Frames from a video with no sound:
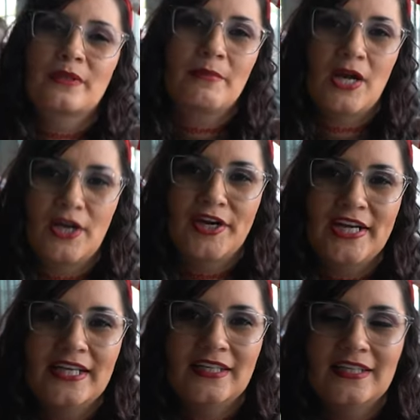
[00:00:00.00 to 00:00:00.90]
with a
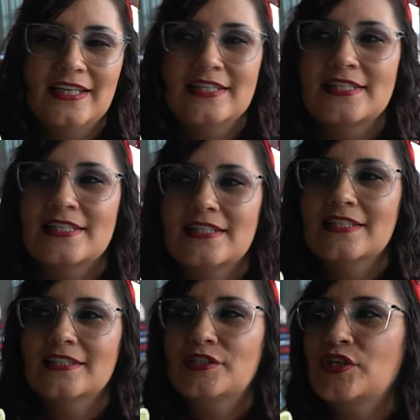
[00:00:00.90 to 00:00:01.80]
margarita. It's
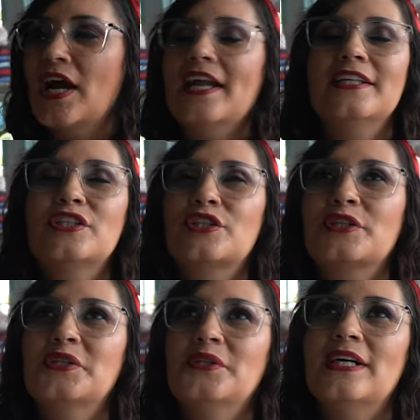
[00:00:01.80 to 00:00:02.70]
tried and
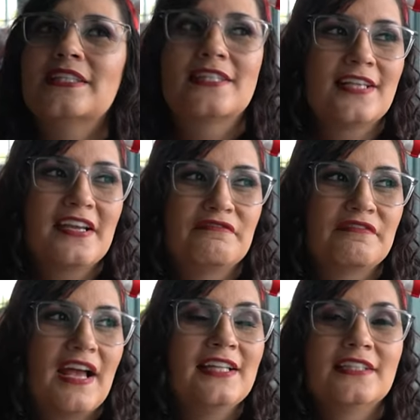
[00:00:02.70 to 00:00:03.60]
true and safe
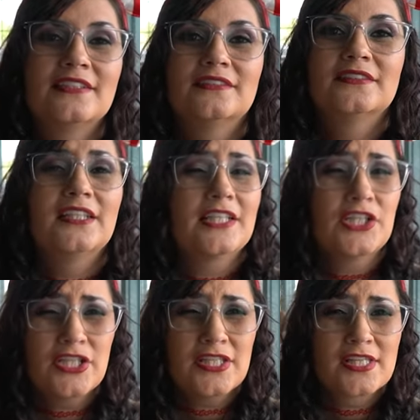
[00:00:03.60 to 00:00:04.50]
and
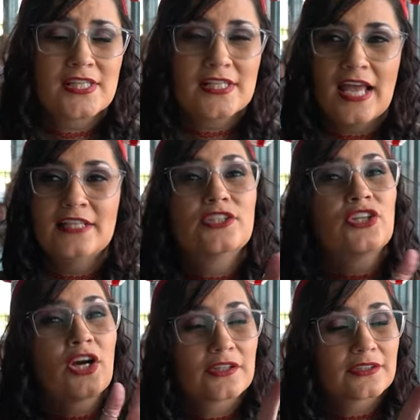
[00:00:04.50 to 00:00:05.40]
delicious and
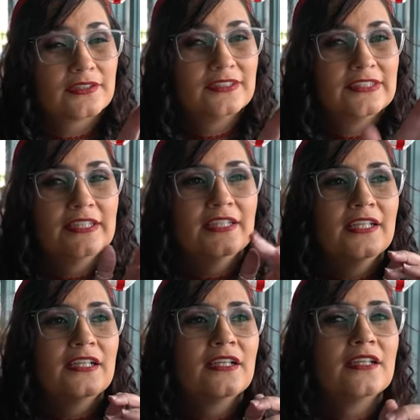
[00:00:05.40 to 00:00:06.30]
tart.
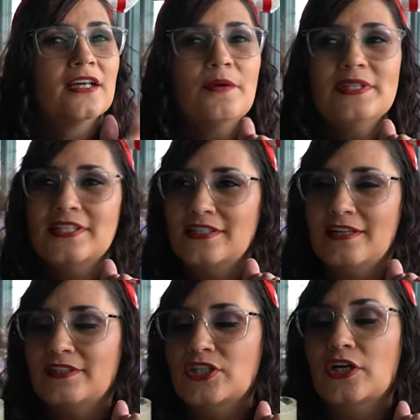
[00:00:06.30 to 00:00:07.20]
Always nice
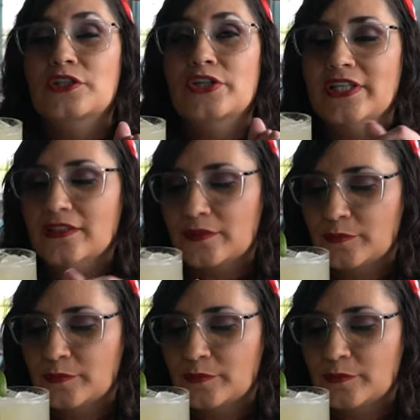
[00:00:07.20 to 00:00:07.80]
to have a tart drink.